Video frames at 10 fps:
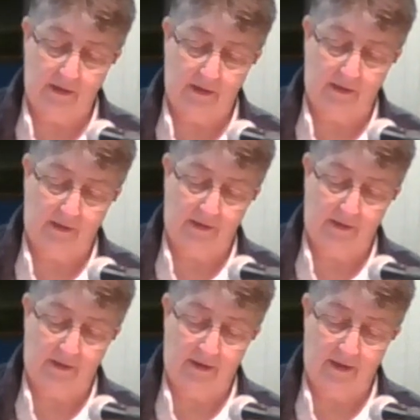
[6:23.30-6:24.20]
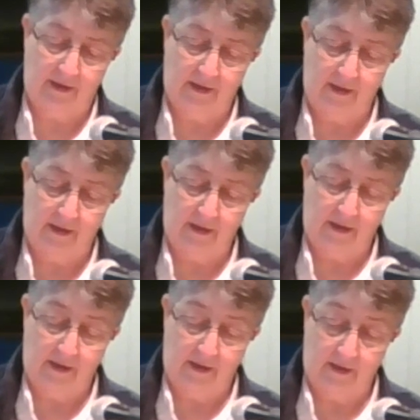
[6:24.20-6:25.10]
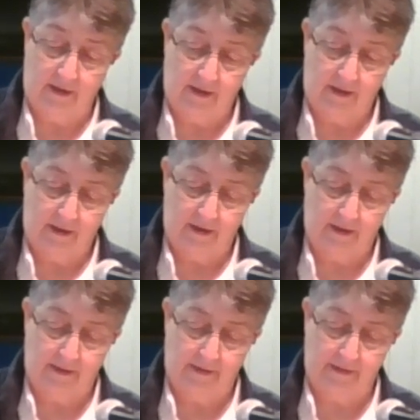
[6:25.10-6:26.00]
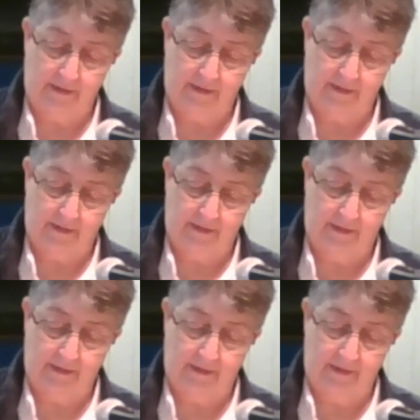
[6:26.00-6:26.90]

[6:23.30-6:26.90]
(no one is talking)